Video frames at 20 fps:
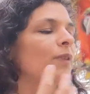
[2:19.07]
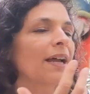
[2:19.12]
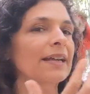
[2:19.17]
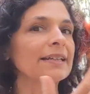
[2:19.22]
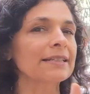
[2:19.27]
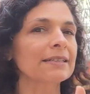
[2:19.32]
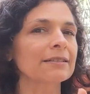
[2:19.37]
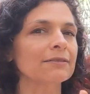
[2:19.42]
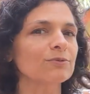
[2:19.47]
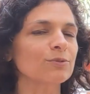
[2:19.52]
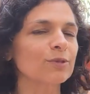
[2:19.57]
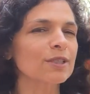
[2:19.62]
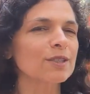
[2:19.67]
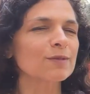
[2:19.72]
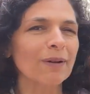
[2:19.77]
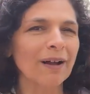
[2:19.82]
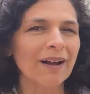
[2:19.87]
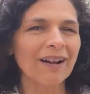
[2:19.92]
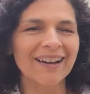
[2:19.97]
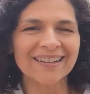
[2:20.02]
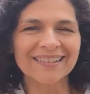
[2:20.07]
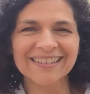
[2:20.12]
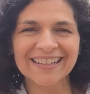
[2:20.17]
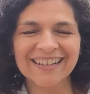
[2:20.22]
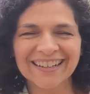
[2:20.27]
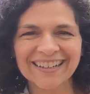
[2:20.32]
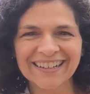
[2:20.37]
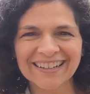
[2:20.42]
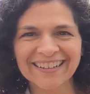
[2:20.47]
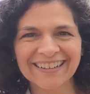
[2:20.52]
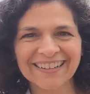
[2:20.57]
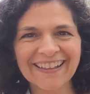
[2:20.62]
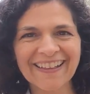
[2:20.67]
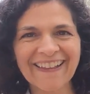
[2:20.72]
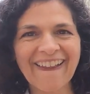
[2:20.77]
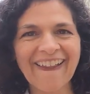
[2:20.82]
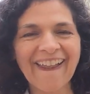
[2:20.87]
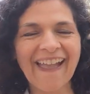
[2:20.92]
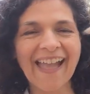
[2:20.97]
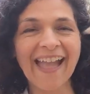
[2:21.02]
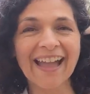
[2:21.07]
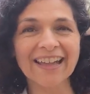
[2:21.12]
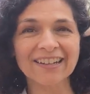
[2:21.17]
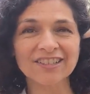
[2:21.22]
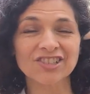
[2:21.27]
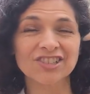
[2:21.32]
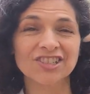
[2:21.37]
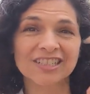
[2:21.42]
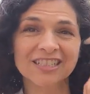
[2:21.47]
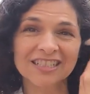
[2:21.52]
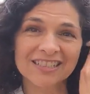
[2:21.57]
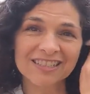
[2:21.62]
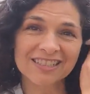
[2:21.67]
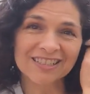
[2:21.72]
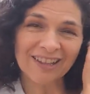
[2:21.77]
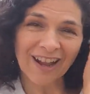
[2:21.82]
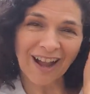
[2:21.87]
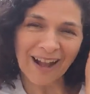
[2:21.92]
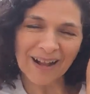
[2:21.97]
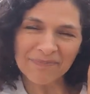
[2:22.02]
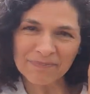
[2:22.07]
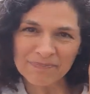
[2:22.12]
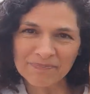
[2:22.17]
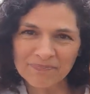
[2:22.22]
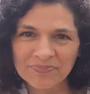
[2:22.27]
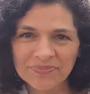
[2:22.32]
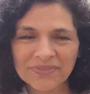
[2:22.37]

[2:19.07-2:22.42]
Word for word: I didn't respond and she did stop.